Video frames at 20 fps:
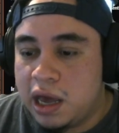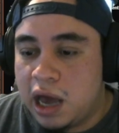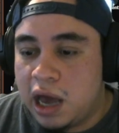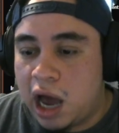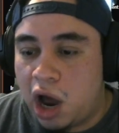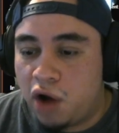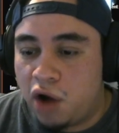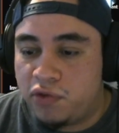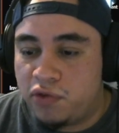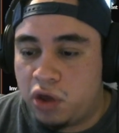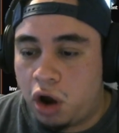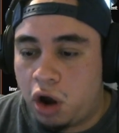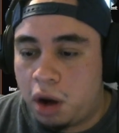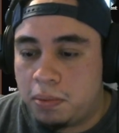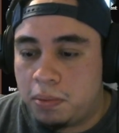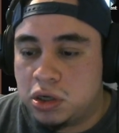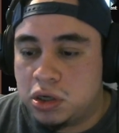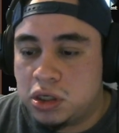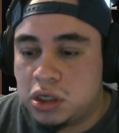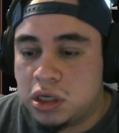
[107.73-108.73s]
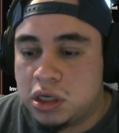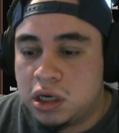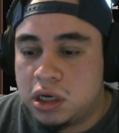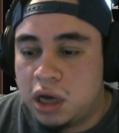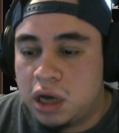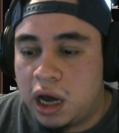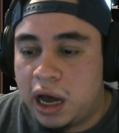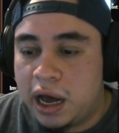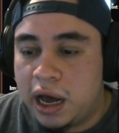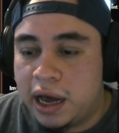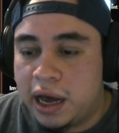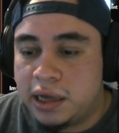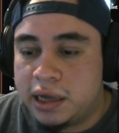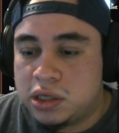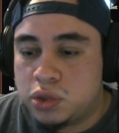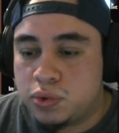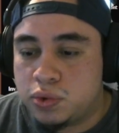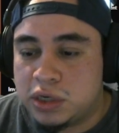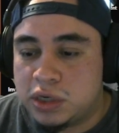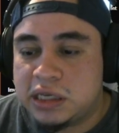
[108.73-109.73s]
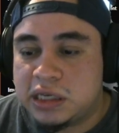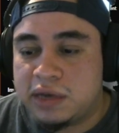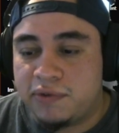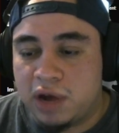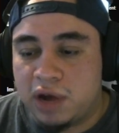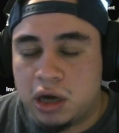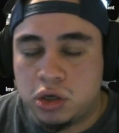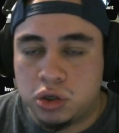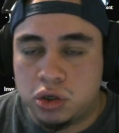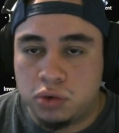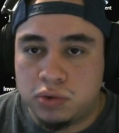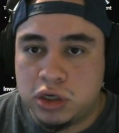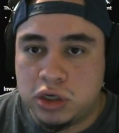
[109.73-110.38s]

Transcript: However, the armor's 2700,